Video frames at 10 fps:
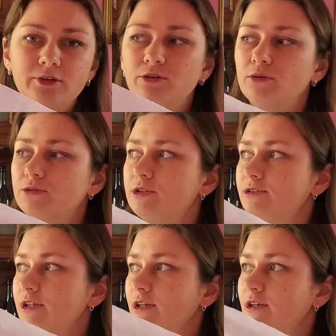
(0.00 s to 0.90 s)
you know,
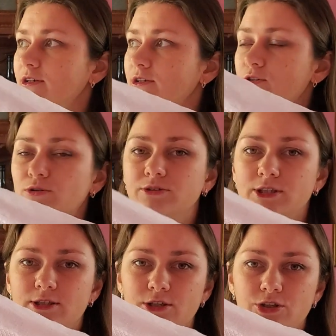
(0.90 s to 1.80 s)
it's like
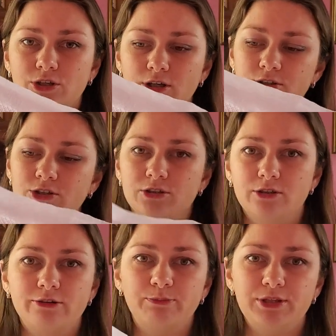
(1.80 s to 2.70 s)
thoughtless stitching. I just
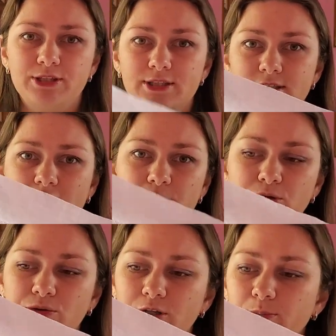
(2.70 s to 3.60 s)
repeat the same. I
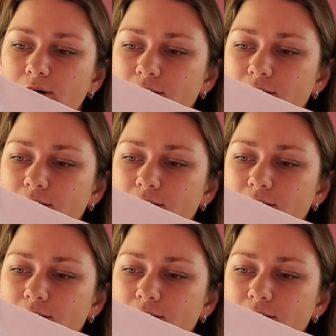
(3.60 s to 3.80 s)
don't need